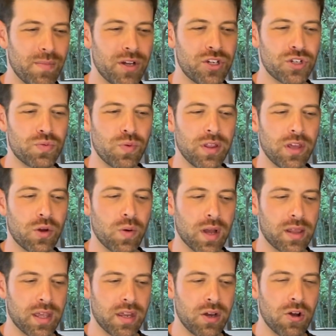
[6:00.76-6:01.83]
But just really
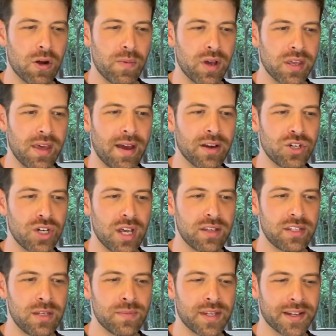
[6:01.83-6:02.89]
quickly, a note about Youngjae.
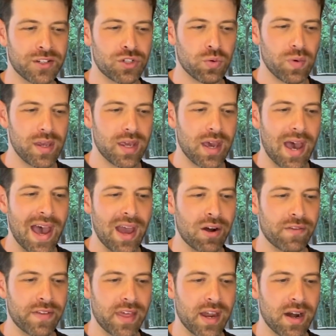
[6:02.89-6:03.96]
Seems like a sweet guy
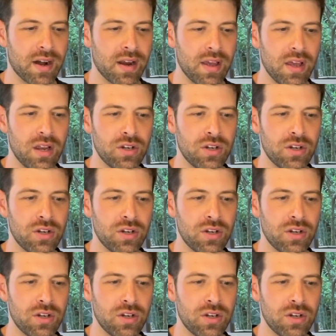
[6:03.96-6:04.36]
over there.